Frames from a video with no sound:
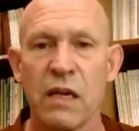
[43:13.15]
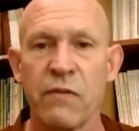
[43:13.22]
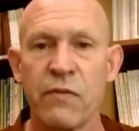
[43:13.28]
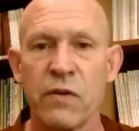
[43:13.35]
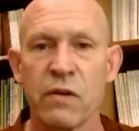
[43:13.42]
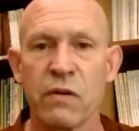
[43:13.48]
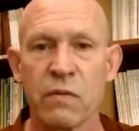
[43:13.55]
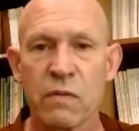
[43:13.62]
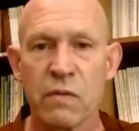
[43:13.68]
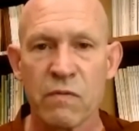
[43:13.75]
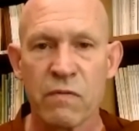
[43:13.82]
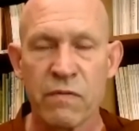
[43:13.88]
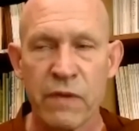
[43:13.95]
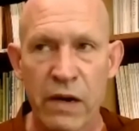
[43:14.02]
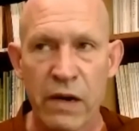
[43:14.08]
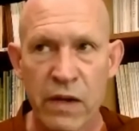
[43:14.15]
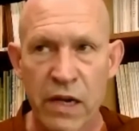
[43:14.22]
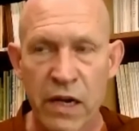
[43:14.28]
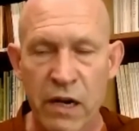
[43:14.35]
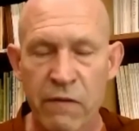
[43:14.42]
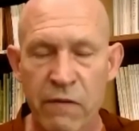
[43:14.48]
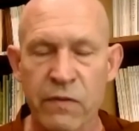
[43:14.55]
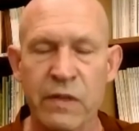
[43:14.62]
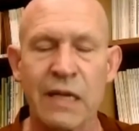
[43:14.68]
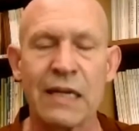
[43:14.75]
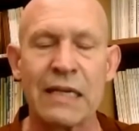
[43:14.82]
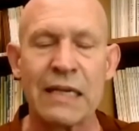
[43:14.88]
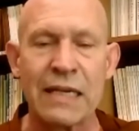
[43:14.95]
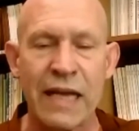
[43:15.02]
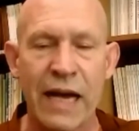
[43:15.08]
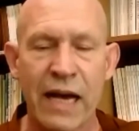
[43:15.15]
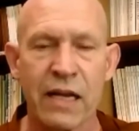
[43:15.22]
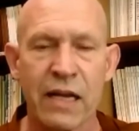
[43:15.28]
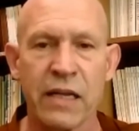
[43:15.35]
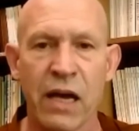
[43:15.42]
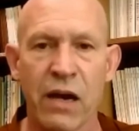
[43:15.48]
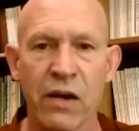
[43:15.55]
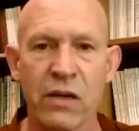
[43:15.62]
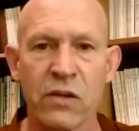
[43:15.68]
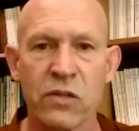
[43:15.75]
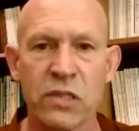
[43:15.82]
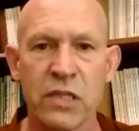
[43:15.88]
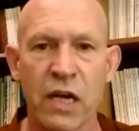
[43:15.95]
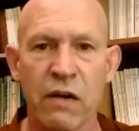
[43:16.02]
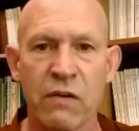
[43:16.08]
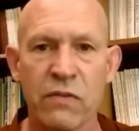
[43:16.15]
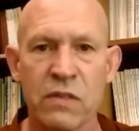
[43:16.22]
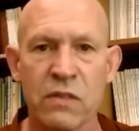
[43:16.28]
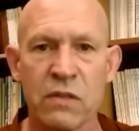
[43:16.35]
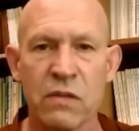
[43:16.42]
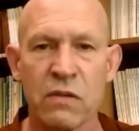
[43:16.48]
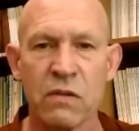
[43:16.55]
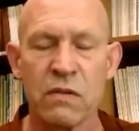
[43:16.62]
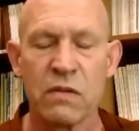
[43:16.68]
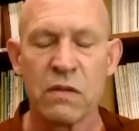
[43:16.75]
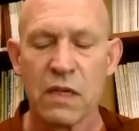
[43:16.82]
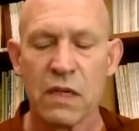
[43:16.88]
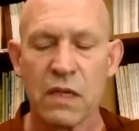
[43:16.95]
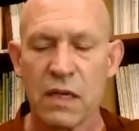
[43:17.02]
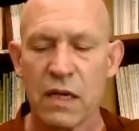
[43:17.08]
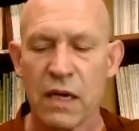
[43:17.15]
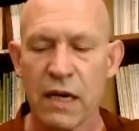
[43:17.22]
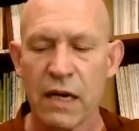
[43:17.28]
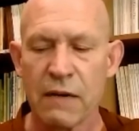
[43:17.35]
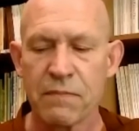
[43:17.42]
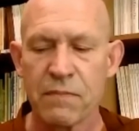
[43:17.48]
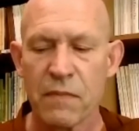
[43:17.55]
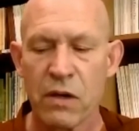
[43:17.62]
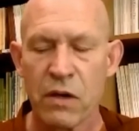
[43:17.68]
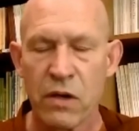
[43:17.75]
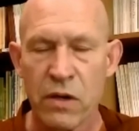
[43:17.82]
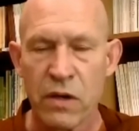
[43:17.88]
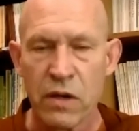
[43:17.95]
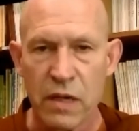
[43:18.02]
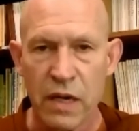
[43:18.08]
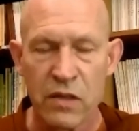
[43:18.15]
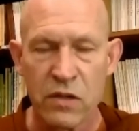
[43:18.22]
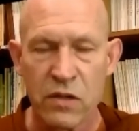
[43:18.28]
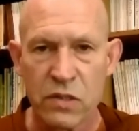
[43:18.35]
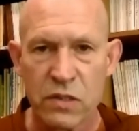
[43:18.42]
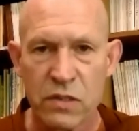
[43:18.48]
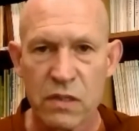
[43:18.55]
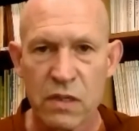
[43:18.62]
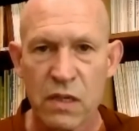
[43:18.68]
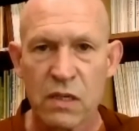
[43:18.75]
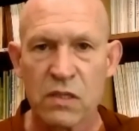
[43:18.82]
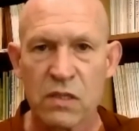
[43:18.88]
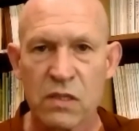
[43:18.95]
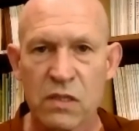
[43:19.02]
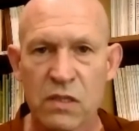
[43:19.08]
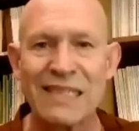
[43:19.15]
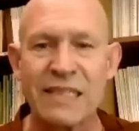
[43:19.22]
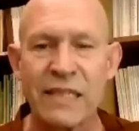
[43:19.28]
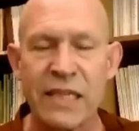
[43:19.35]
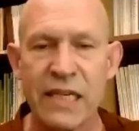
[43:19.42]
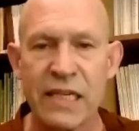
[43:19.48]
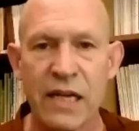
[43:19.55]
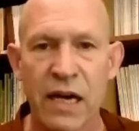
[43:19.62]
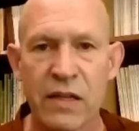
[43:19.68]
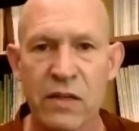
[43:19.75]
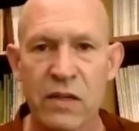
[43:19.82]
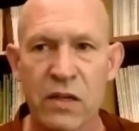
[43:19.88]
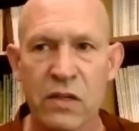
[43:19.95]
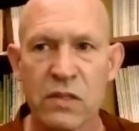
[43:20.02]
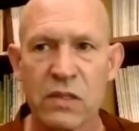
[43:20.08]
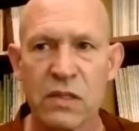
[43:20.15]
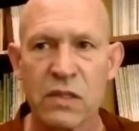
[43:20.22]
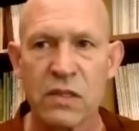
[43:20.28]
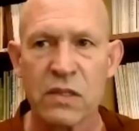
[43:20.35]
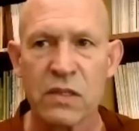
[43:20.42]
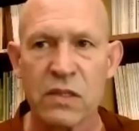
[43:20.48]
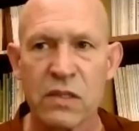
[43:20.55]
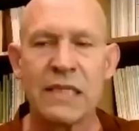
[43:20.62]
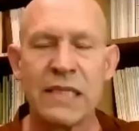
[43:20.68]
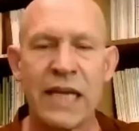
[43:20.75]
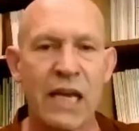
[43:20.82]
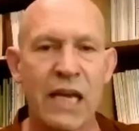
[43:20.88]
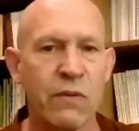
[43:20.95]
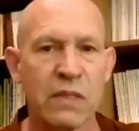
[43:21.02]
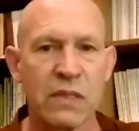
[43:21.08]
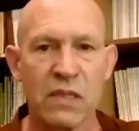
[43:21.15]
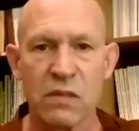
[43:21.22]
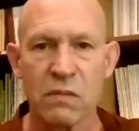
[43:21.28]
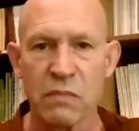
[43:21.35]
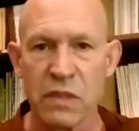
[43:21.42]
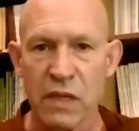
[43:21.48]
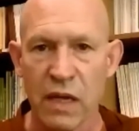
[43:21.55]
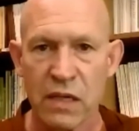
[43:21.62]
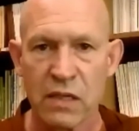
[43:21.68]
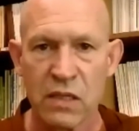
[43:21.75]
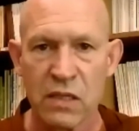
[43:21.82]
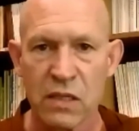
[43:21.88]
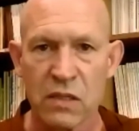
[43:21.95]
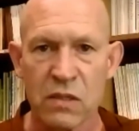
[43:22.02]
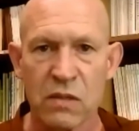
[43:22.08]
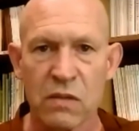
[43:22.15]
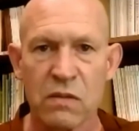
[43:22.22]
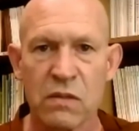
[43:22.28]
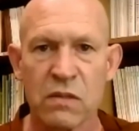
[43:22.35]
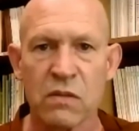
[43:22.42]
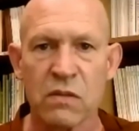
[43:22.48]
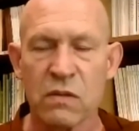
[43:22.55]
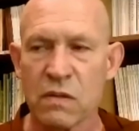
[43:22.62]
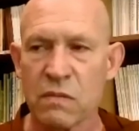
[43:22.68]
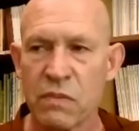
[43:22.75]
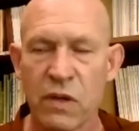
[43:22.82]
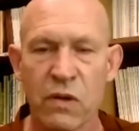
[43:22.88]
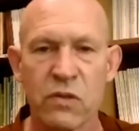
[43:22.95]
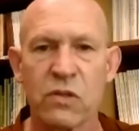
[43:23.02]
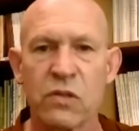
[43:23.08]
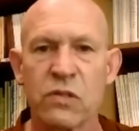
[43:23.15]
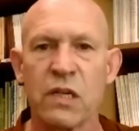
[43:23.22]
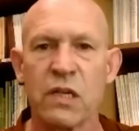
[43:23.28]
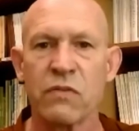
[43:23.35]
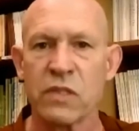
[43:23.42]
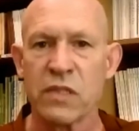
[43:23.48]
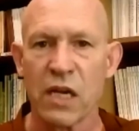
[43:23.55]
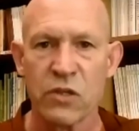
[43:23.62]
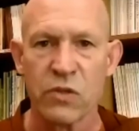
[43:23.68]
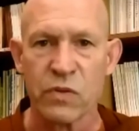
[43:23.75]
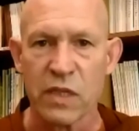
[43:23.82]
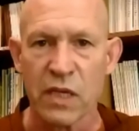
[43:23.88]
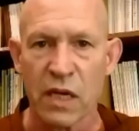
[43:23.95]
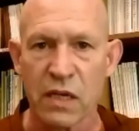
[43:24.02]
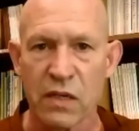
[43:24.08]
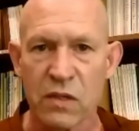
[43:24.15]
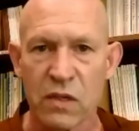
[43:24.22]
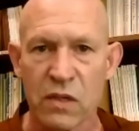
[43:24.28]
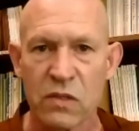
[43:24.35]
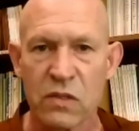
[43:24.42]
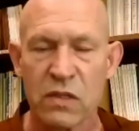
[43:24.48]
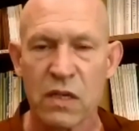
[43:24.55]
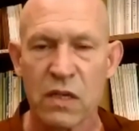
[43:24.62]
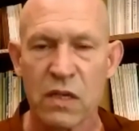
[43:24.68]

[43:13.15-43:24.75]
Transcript: If you're very carefully not allowing yourself to hurt others, to mislead others, to take what doesn't belong to you, to impose yourself sexually on others,